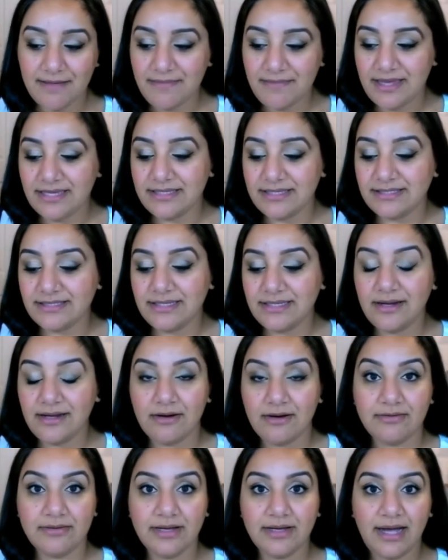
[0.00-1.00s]
is,
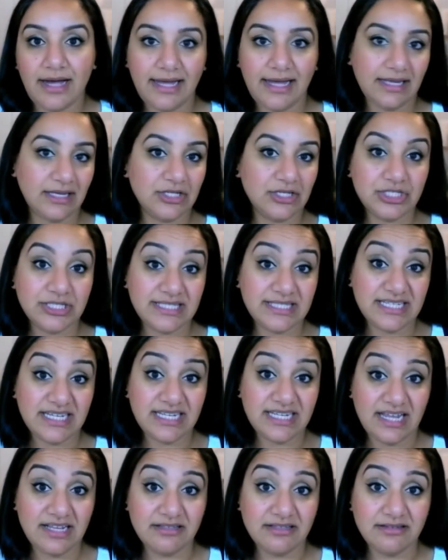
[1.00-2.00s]
I could just sit
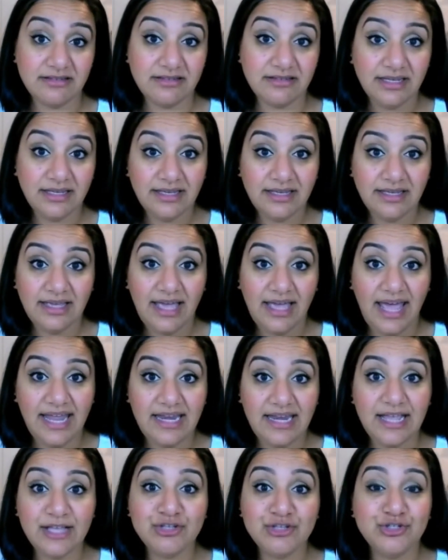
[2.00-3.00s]
and
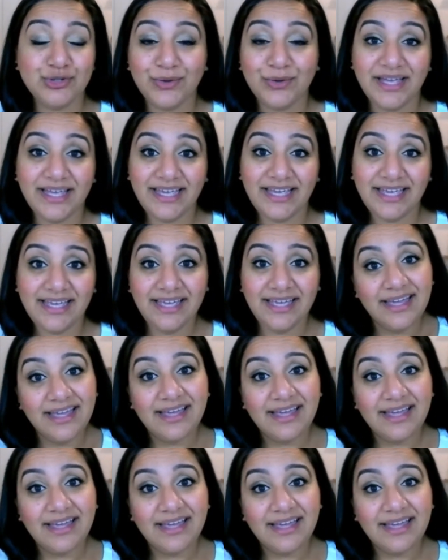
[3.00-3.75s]
enjoy,